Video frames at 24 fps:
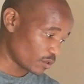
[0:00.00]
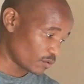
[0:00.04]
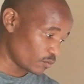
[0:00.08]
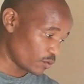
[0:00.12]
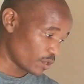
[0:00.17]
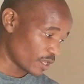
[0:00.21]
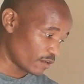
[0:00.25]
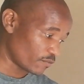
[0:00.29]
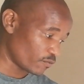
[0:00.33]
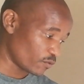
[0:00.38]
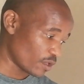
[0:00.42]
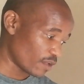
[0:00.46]

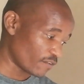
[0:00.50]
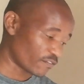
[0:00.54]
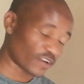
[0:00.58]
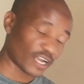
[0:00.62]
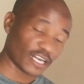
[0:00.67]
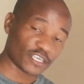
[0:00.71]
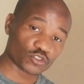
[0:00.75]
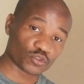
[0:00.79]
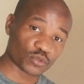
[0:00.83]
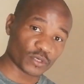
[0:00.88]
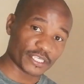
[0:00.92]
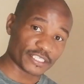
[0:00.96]
we have
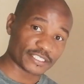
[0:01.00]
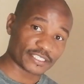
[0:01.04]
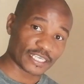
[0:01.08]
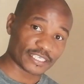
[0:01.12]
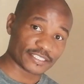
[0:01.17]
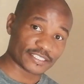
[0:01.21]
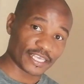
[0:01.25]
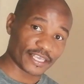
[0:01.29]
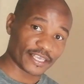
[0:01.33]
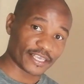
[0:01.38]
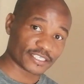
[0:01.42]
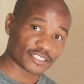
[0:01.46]

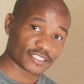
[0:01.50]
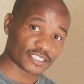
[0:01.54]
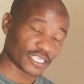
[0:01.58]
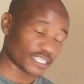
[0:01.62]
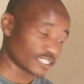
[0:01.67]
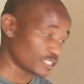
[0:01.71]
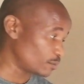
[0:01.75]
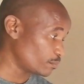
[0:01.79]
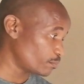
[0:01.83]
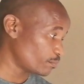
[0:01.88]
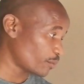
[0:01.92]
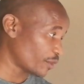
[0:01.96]
calculated the x
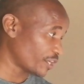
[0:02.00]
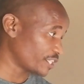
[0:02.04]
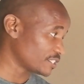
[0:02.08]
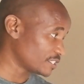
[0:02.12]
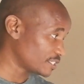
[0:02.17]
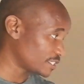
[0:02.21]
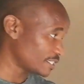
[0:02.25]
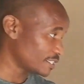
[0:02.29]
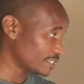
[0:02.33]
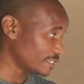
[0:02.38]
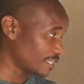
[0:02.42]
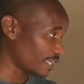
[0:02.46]
turning
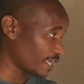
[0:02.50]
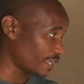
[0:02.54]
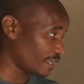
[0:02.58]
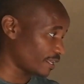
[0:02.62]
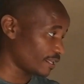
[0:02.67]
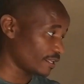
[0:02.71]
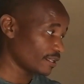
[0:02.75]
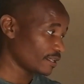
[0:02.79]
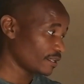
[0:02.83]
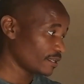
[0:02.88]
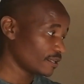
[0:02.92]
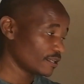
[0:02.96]
point
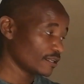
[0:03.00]
there.